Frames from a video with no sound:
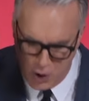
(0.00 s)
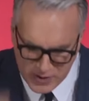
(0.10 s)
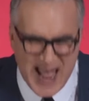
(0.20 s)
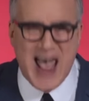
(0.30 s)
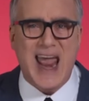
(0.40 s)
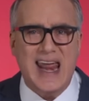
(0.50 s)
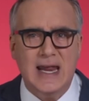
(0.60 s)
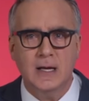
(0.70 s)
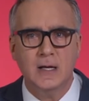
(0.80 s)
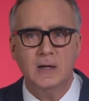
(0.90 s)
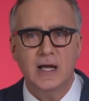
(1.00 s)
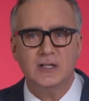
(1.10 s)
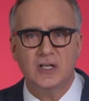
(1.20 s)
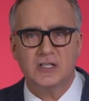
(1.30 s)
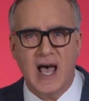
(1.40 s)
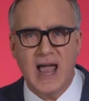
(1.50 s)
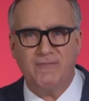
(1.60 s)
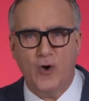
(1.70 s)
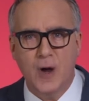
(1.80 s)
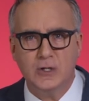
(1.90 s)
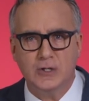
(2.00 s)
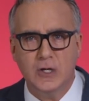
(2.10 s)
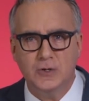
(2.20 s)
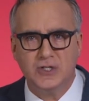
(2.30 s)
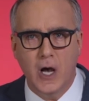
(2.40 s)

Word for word: Today is the time for him to do